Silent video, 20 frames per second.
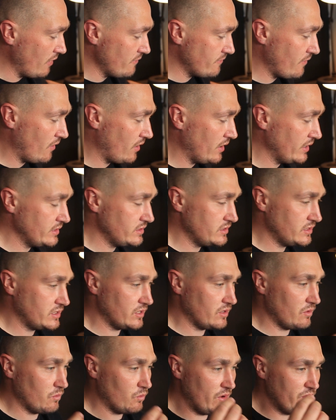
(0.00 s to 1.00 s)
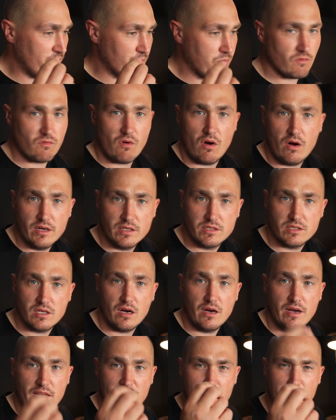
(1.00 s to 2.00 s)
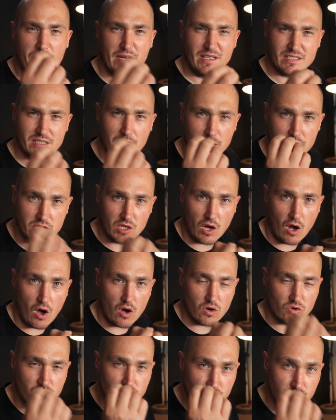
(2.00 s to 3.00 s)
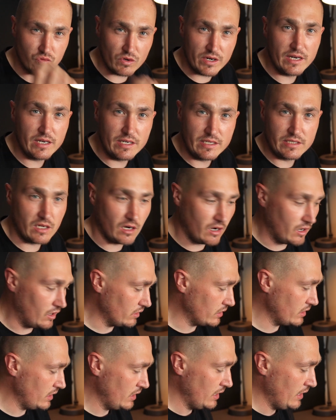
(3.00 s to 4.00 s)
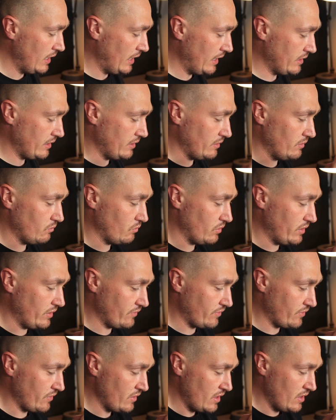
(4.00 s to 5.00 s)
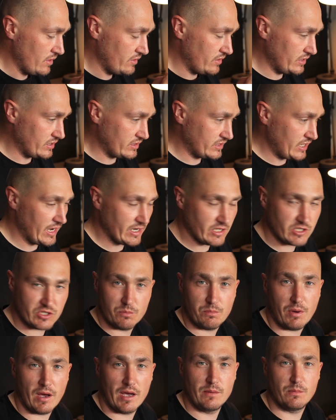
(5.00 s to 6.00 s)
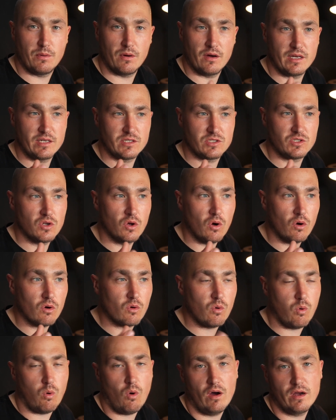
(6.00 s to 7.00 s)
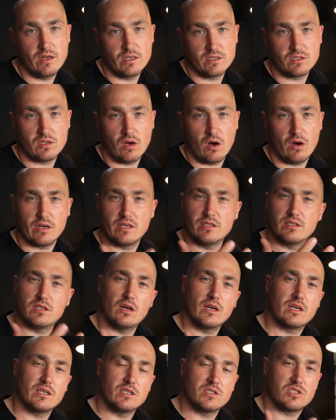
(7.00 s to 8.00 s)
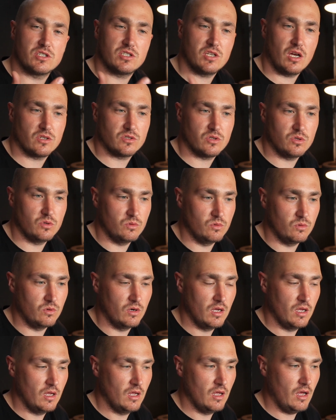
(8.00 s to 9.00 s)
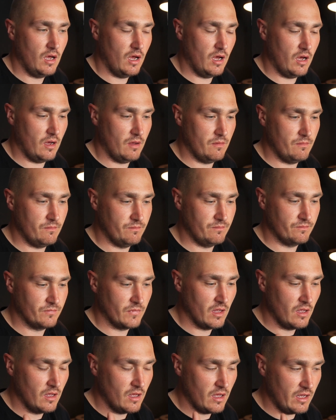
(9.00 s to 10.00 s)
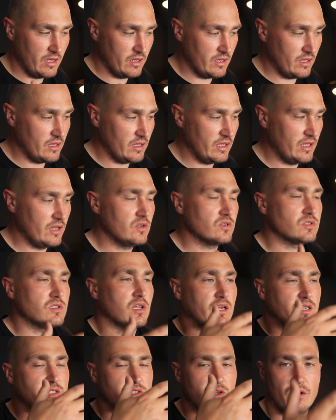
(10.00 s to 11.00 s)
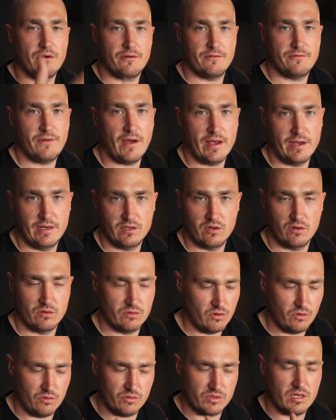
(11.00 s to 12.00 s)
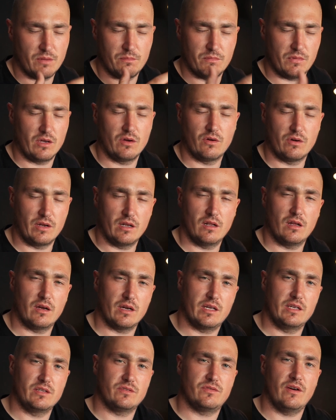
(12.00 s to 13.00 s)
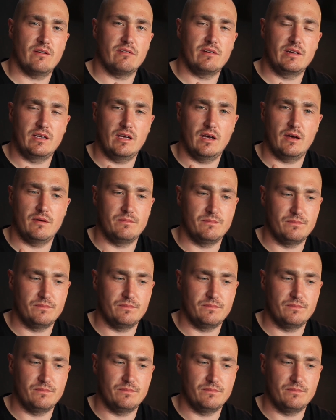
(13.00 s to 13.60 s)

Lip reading: find with Baryta it makes the darks really dark, and then with this texture paper it's not quite as dark. It's like a subtle, it looks like it's got a fade on or something on it, like it's very